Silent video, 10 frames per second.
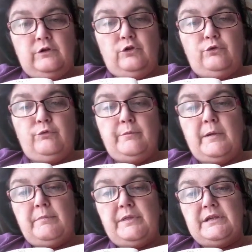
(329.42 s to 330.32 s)
you'd
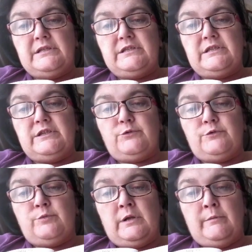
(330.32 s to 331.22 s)
remember this. This
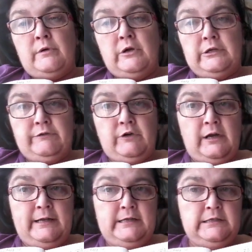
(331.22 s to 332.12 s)
was one of my
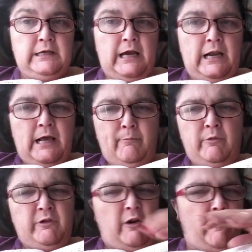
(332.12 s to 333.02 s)
dividers. I cut
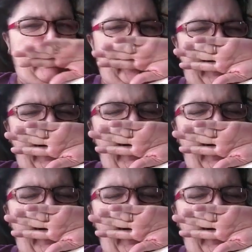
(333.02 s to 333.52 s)
up, sorry.